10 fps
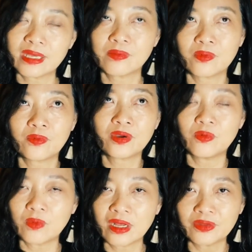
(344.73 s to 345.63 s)
quite a
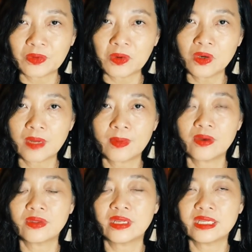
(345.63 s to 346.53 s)
while ago
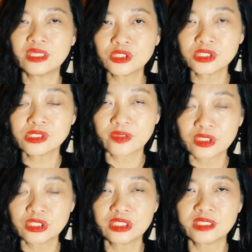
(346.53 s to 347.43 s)
about leadership
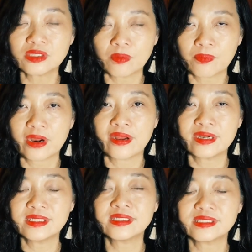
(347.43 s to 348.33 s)
strategies on priority
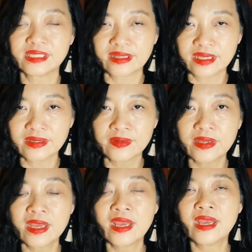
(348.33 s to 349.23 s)
setting.
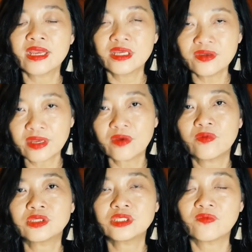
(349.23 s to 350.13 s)
You can
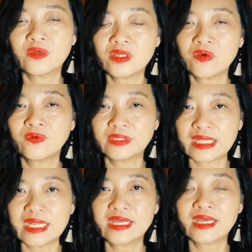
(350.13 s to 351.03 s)
watch the video from the
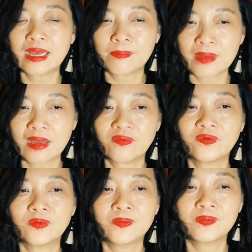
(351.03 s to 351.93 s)
link above.
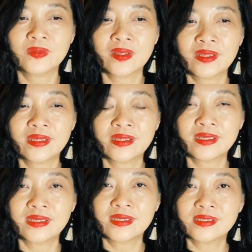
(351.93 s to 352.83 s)

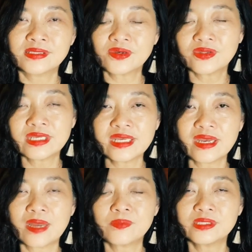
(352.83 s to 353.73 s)
So here,
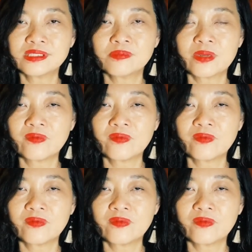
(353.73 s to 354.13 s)
I'm just briefly